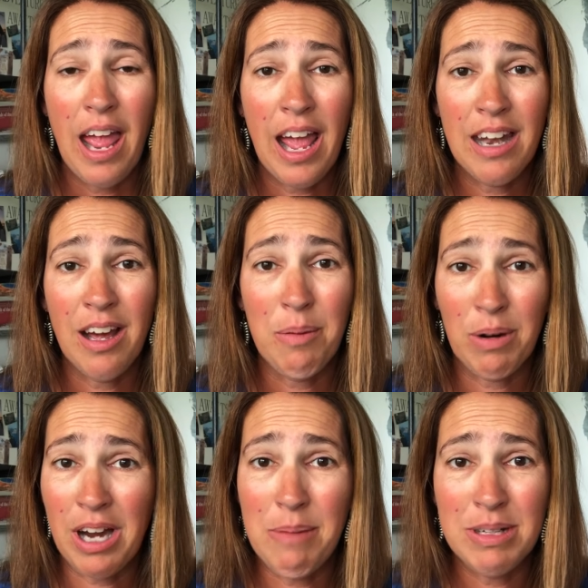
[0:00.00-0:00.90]
and
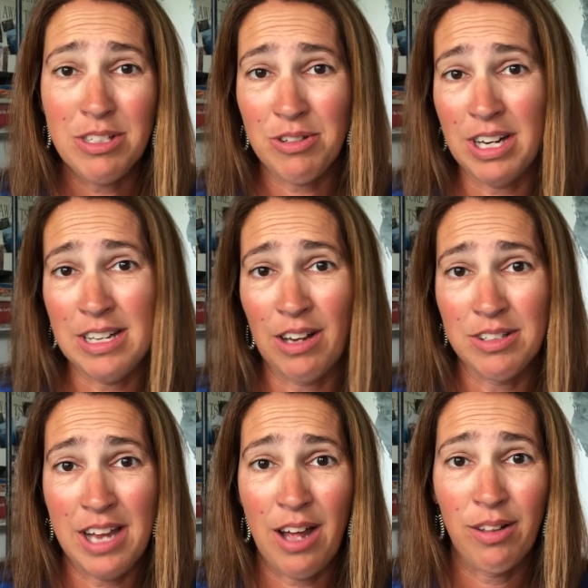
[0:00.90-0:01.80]
we're coming straight
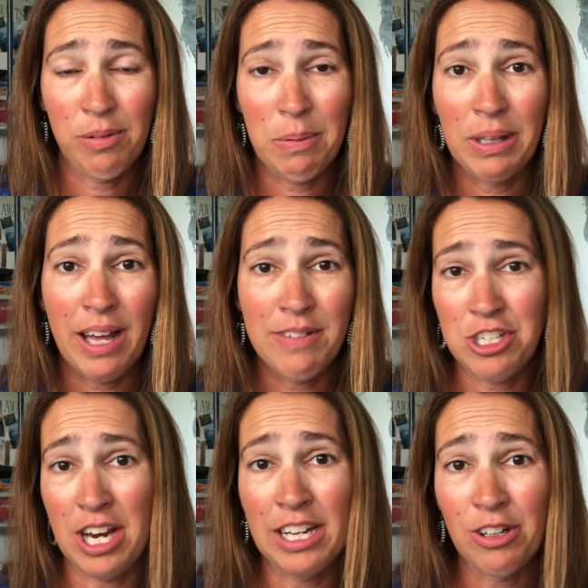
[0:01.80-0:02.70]
downtown, so we would love to
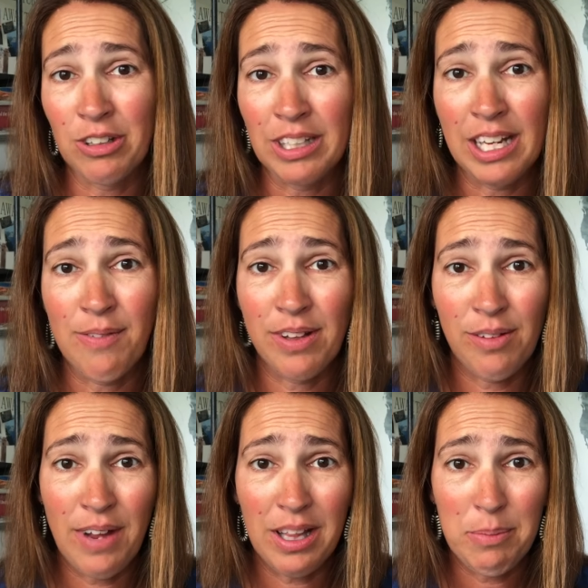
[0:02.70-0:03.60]
check in early if it's
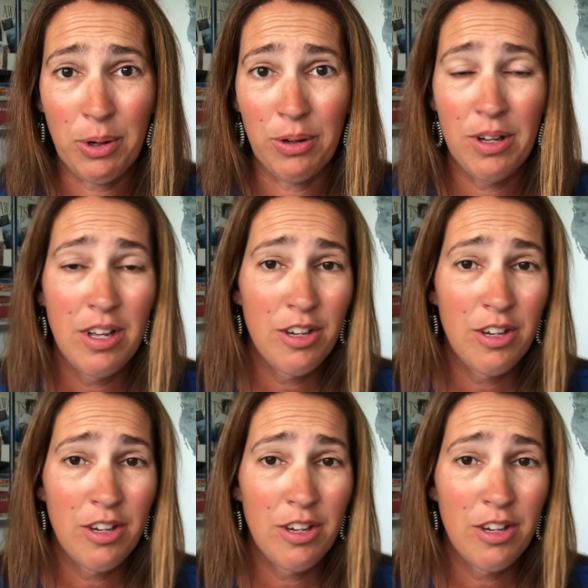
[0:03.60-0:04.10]
available.